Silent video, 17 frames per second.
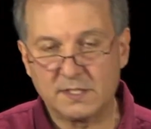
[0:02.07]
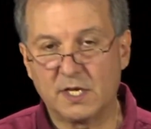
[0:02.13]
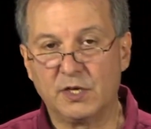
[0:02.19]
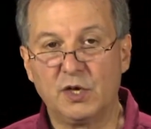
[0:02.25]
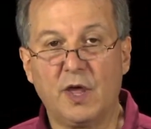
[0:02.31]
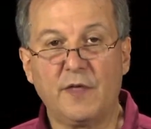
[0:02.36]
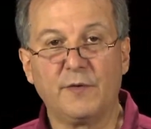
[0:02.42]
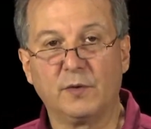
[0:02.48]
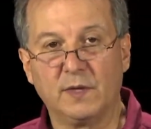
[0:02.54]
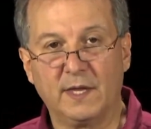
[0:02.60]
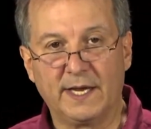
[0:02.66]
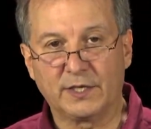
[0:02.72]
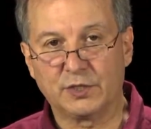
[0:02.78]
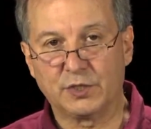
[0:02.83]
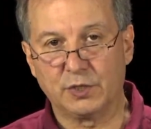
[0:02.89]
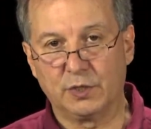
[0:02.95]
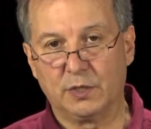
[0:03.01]
another
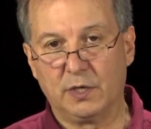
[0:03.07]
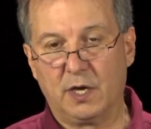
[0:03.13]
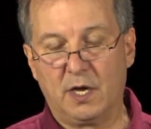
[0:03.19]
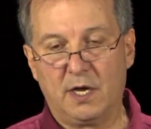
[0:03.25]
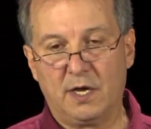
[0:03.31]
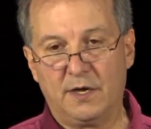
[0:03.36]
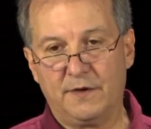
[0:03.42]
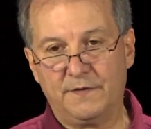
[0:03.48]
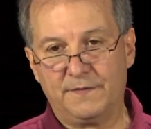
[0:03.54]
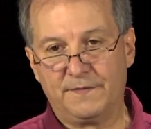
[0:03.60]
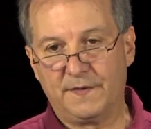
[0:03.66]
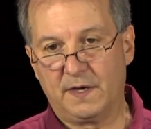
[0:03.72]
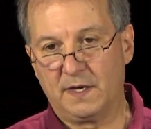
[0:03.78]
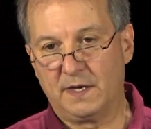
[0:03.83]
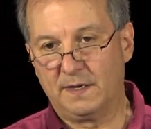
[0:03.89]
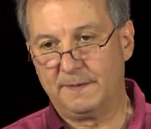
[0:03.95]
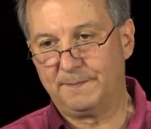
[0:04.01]
lecture of
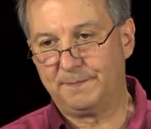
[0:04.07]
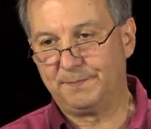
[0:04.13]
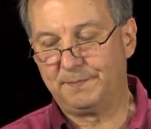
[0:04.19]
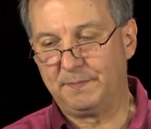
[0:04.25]
uh,